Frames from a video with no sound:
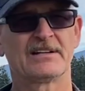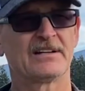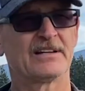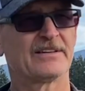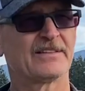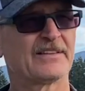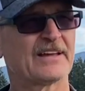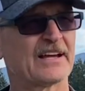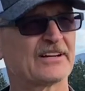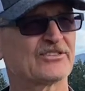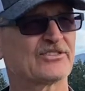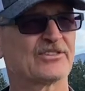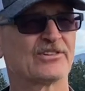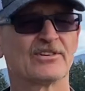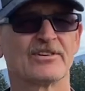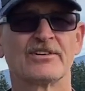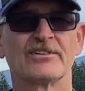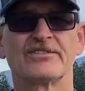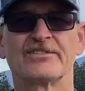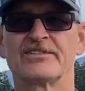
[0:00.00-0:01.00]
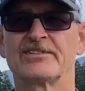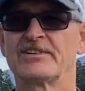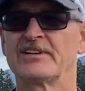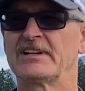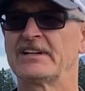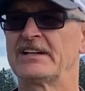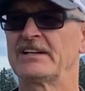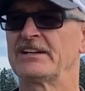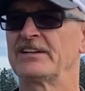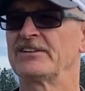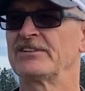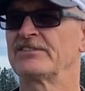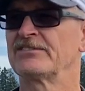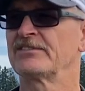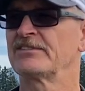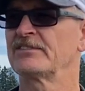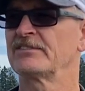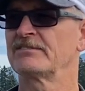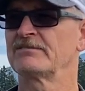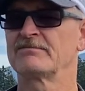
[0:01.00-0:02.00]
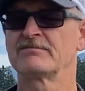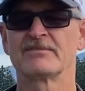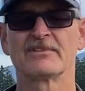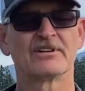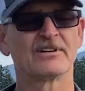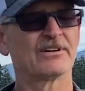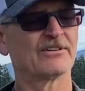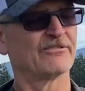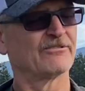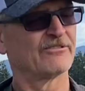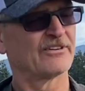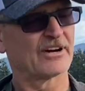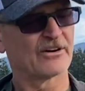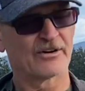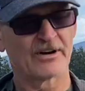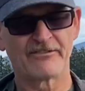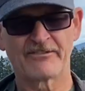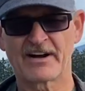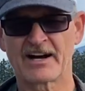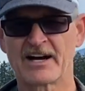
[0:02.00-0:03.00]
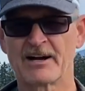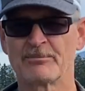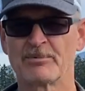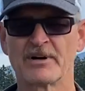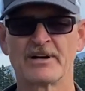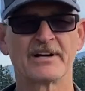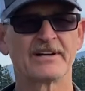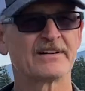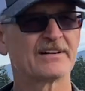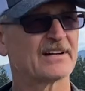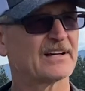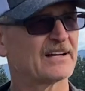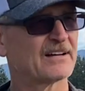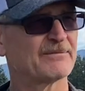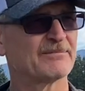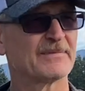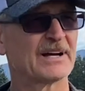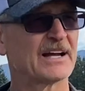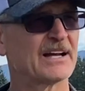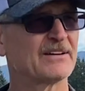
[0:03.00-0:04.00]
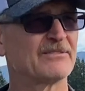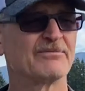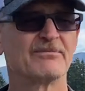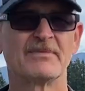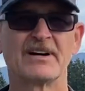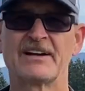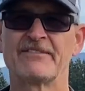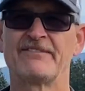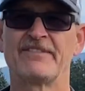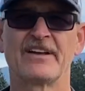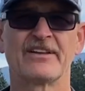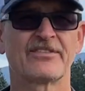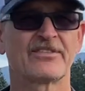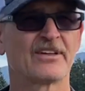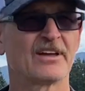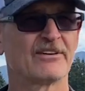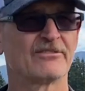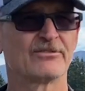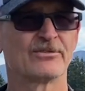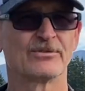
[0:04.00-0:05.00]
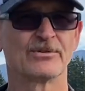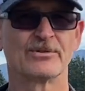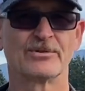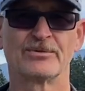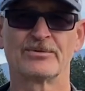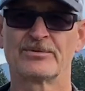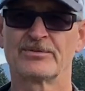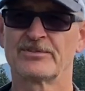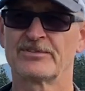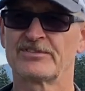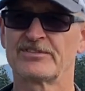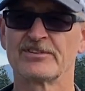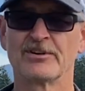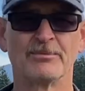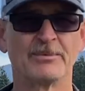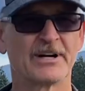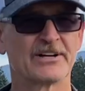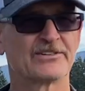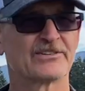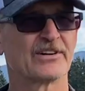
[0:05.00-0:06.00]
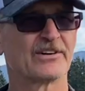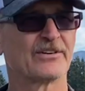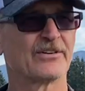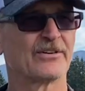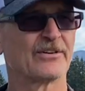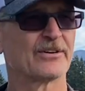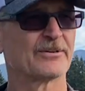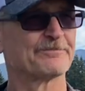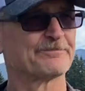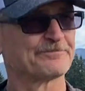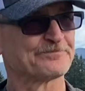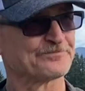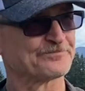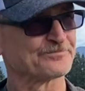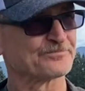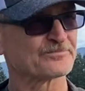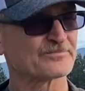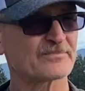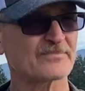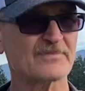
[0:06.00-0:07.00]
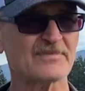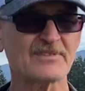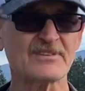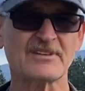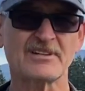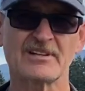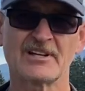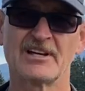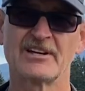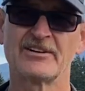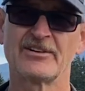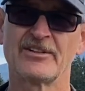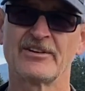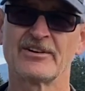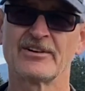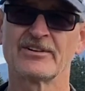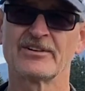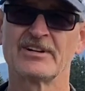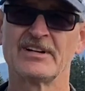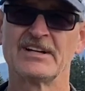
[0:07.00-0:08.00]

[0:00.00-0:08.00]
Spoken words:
That church is very vibrant. My faith life grew so much under their